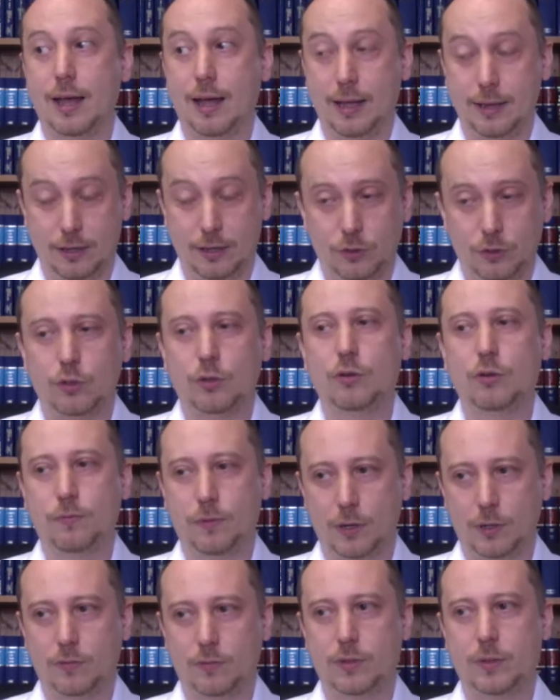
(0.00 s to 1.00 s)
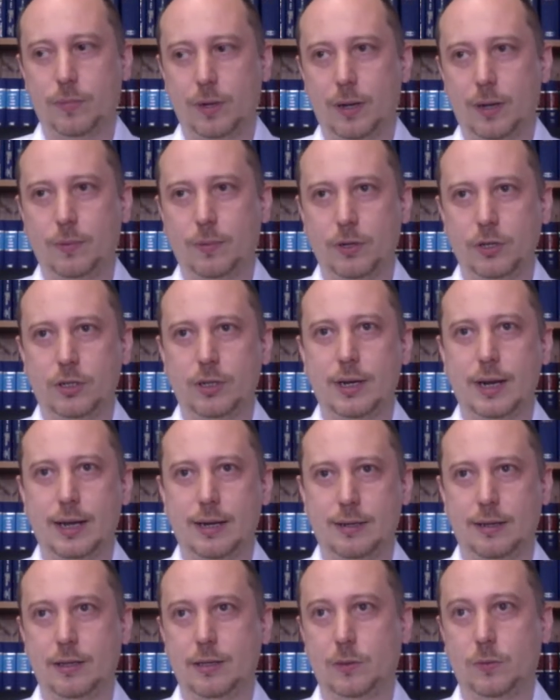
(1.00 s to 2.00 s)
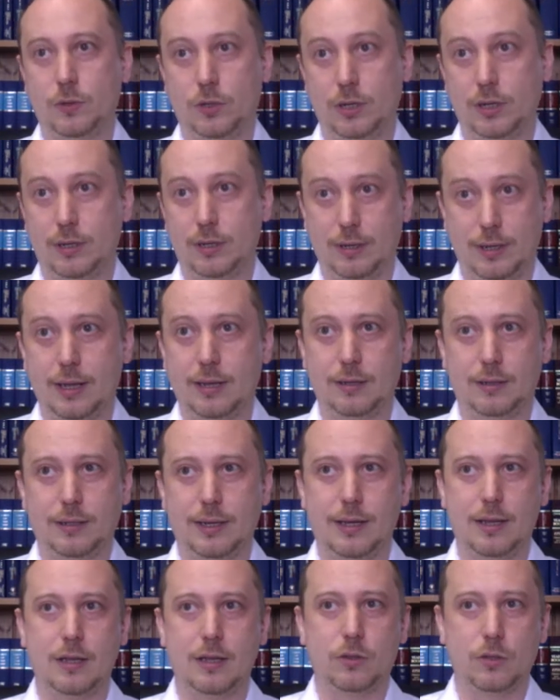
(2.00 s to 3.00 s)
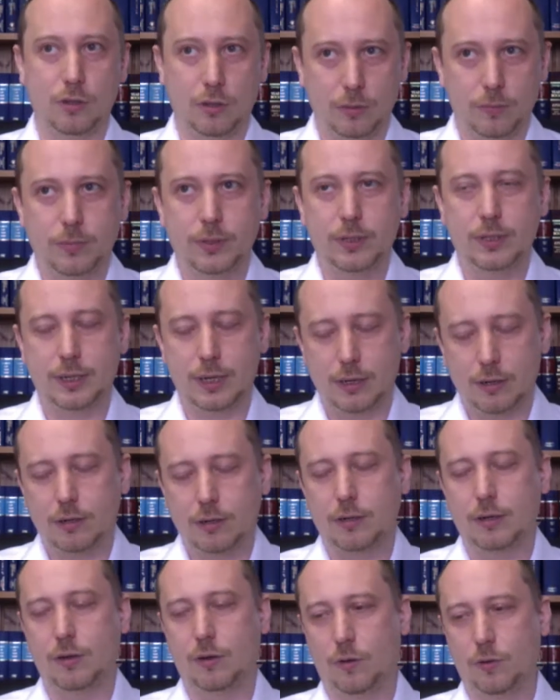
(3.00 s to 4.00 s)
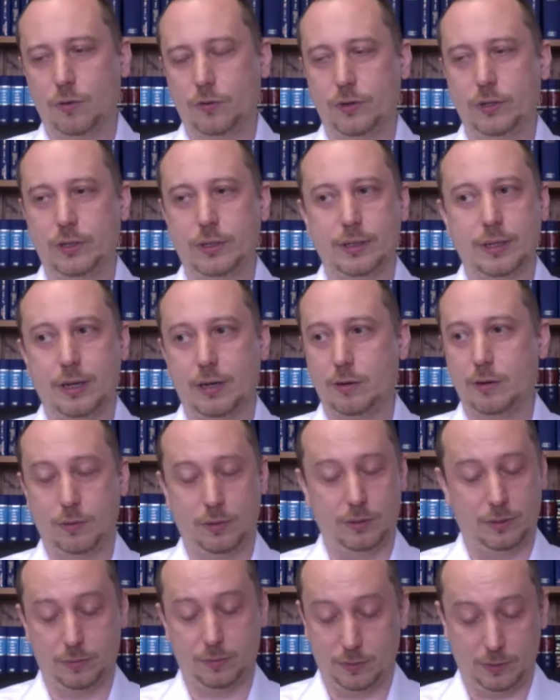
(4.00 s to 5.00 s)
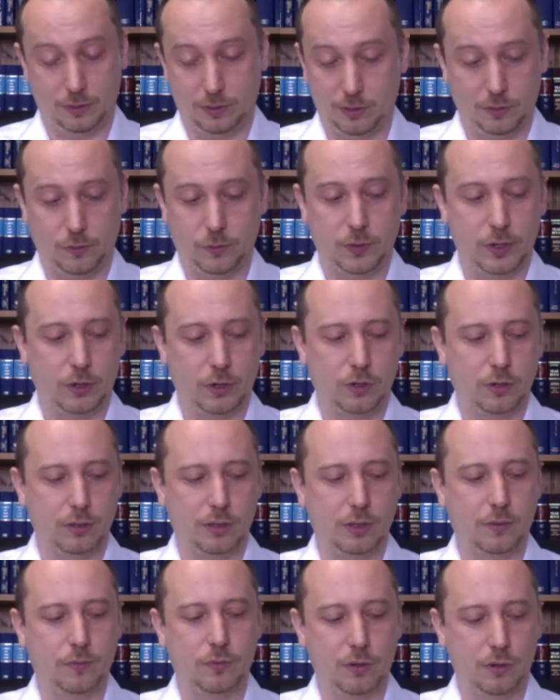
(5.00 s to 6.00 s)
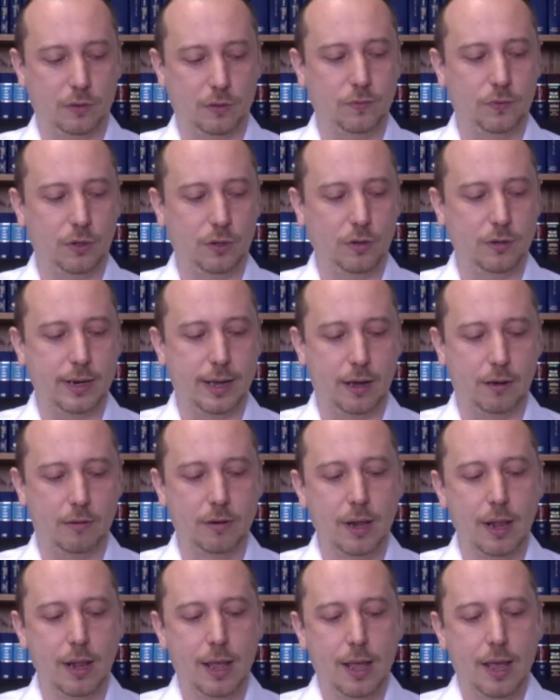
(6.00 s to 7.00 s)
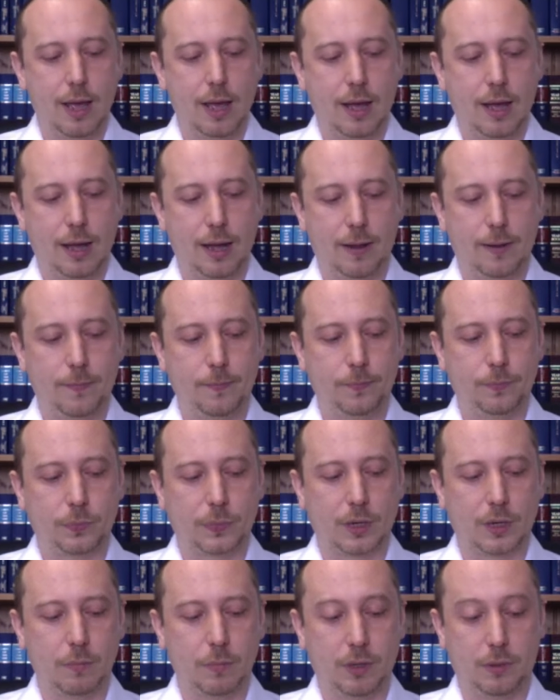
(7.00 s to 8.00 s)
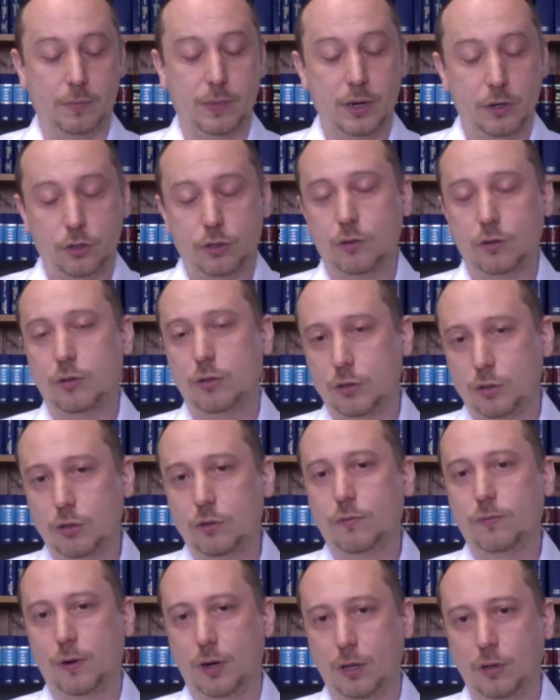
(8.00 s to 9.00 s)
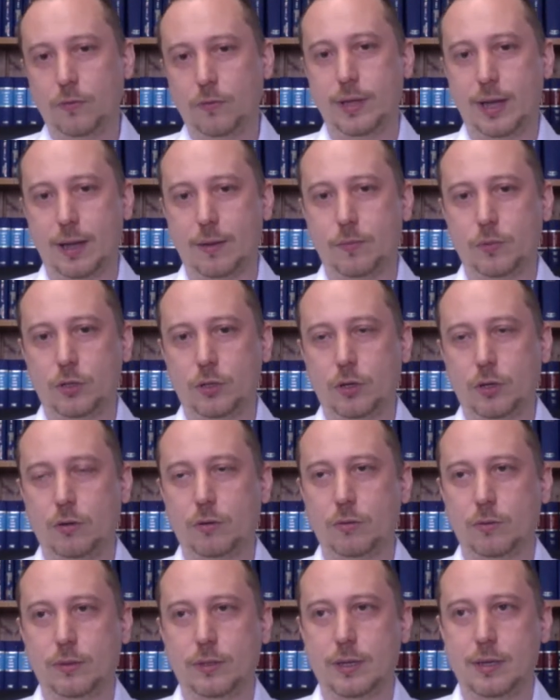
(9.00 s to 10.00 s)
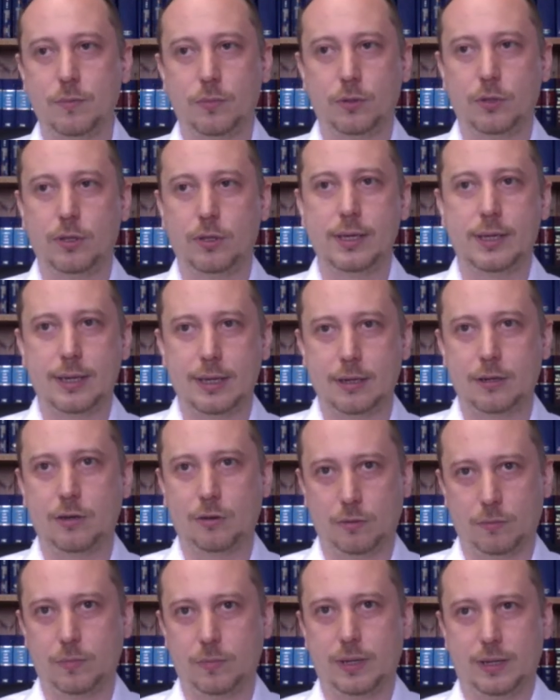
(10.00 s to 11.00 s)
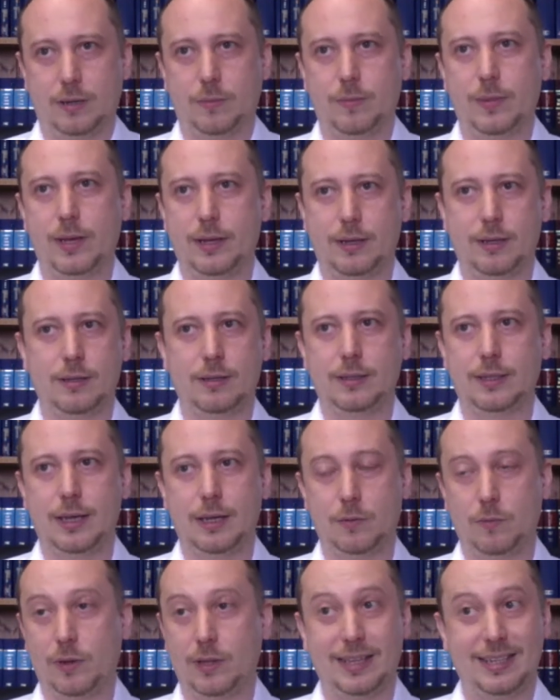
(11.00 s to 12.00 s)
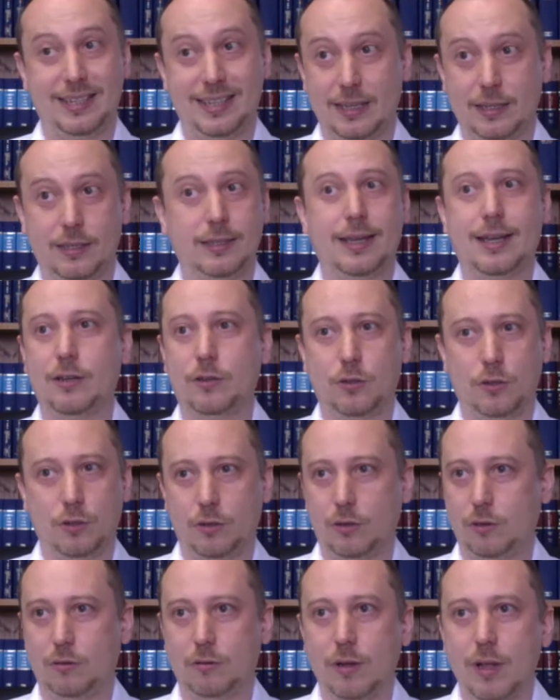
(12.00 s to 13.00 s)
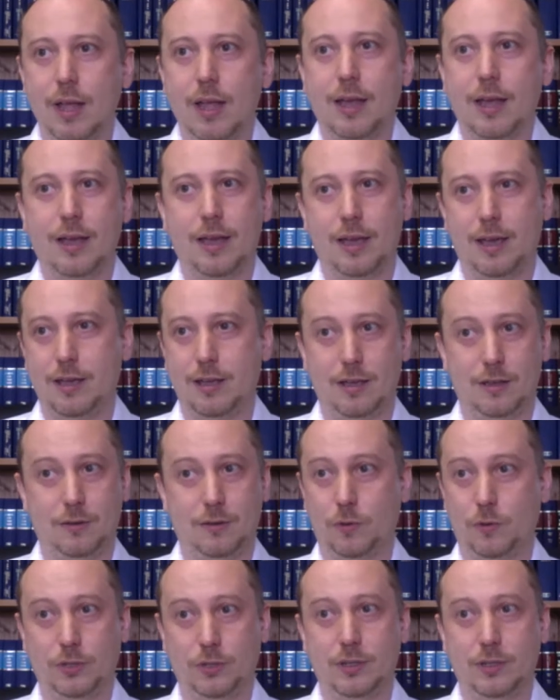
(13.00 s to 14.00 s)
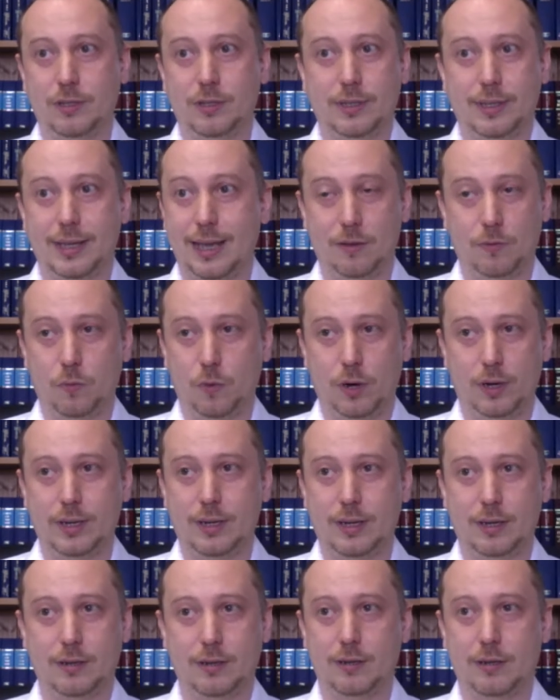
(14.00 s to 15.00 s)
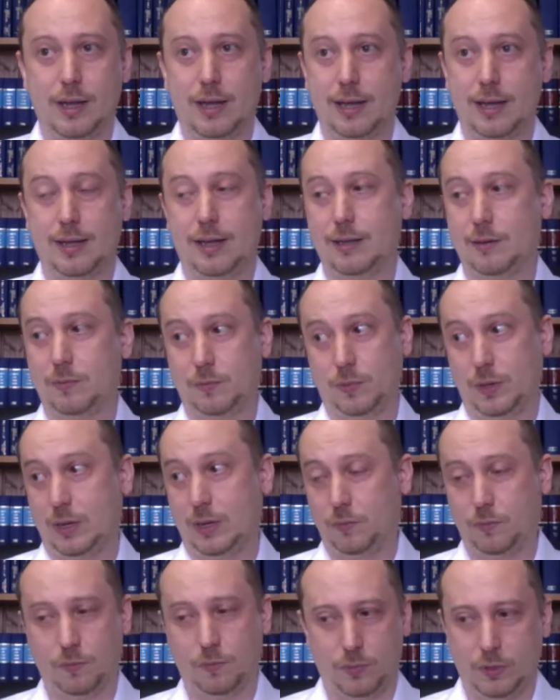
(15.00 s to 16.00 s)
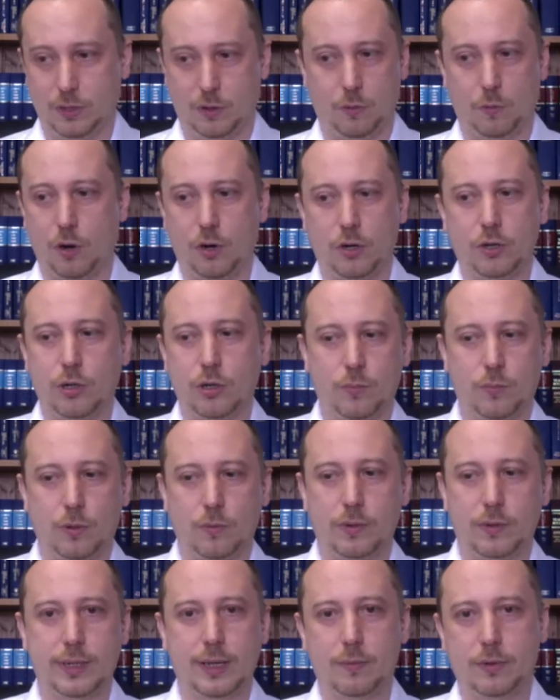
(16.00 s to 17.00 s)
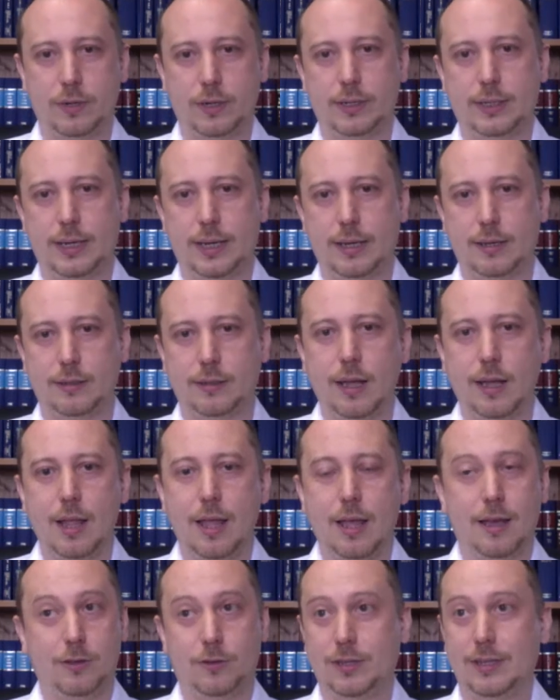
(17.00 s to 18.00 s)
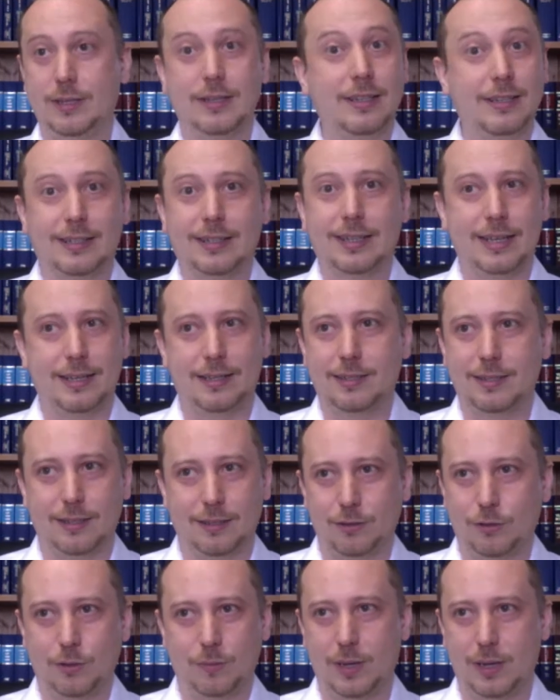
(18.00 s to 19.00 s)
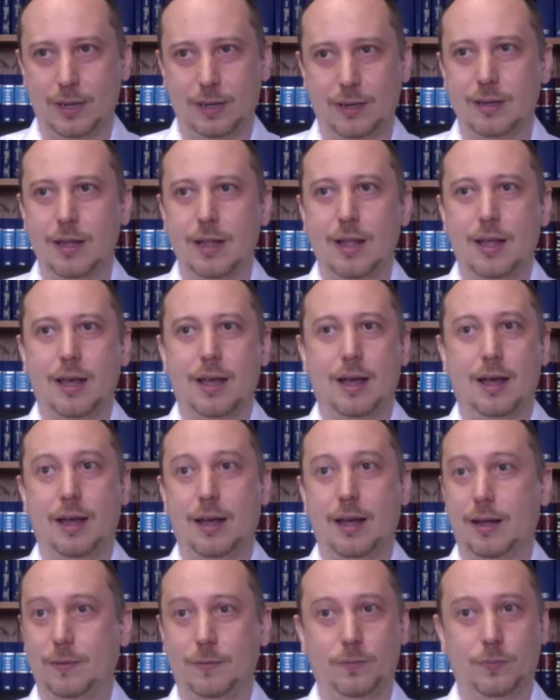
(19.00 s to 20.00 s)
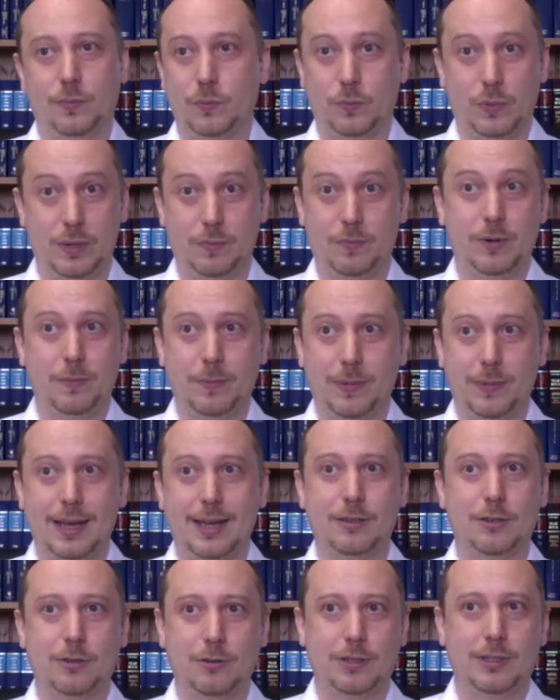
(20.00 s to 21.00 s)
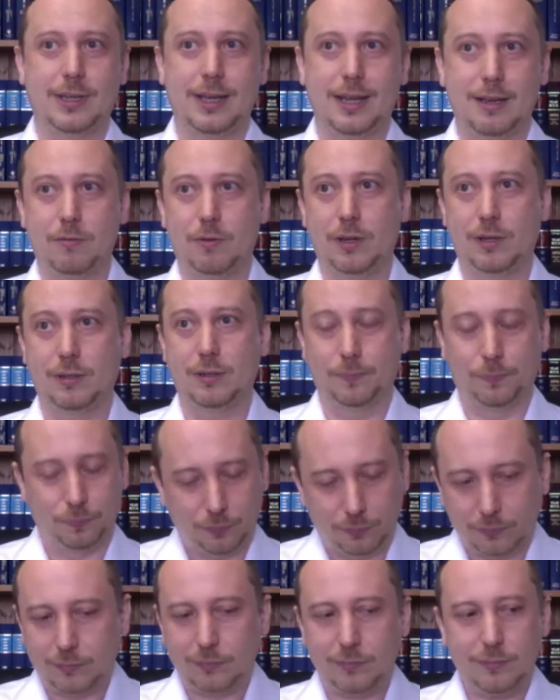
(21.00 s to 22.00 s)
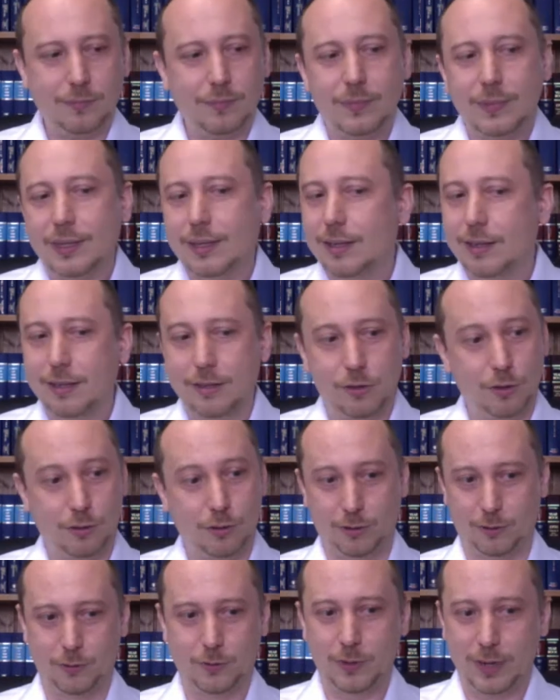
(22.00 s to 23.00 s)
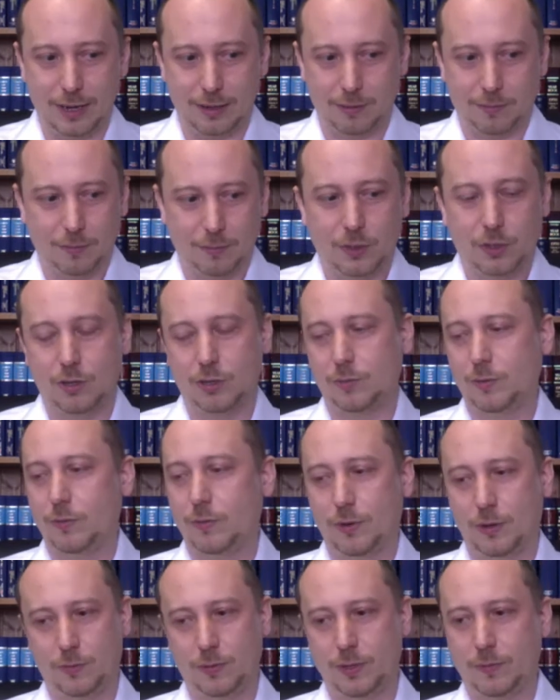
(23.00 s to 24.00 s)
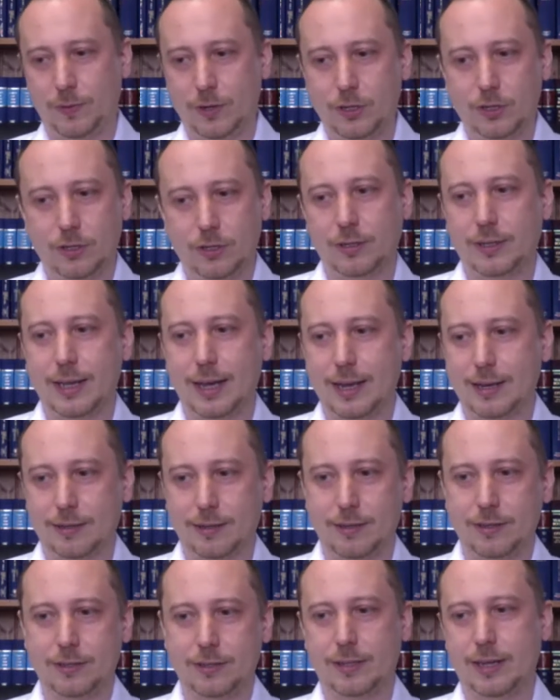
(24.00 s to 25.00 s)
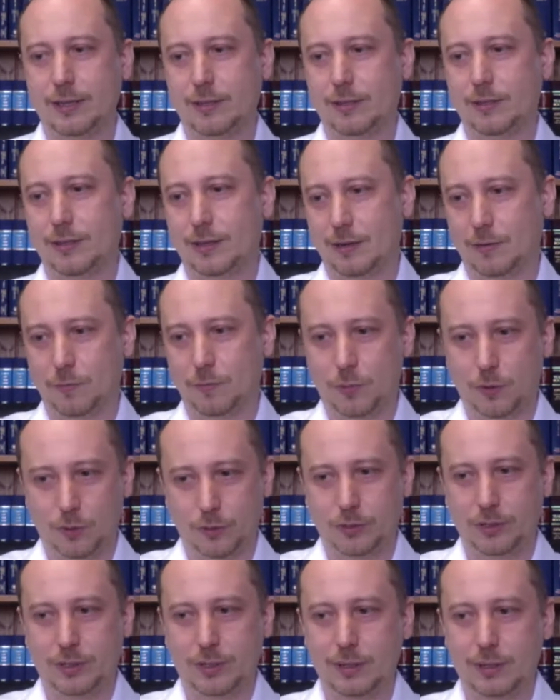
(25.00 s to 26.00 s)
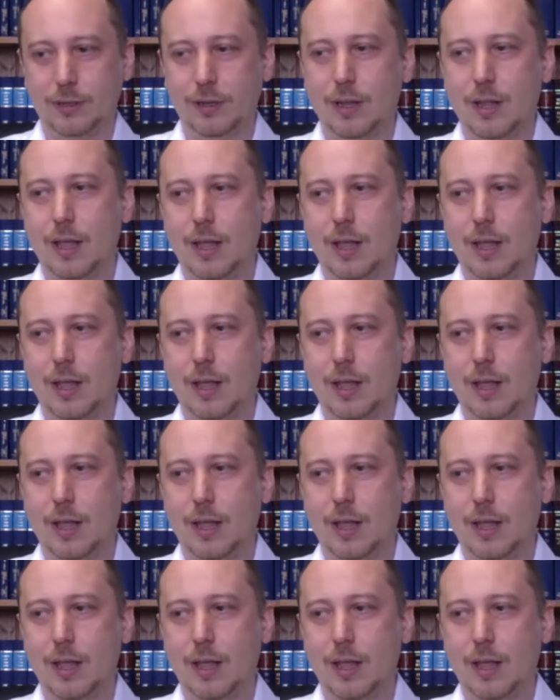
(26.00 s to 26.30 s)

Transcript: And do follow the published guidelines, which I again say it's not particularly onerous now, as the restrictions are fewer and fewer now. But make sure you do follow them, so the employee cannot look back and say, well, I did say to you it wasn't safe working at a workshop or whatever it is. You didn't listen to me. Be prepared to say, well, you're not right, because we follow the official guidelines. That's there. Foster,